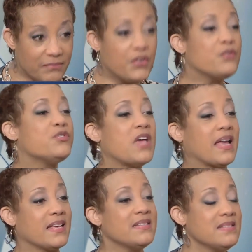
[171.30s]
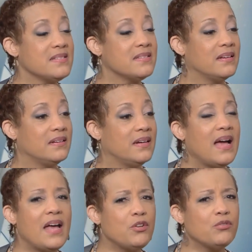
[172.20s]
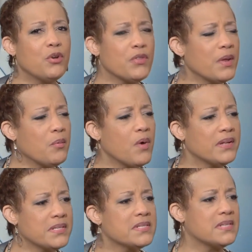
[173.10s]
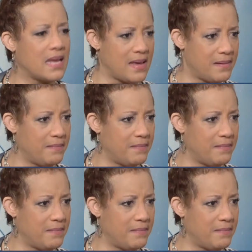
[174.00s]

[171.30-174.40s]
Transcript: few seconds. I don't know that I want to see it.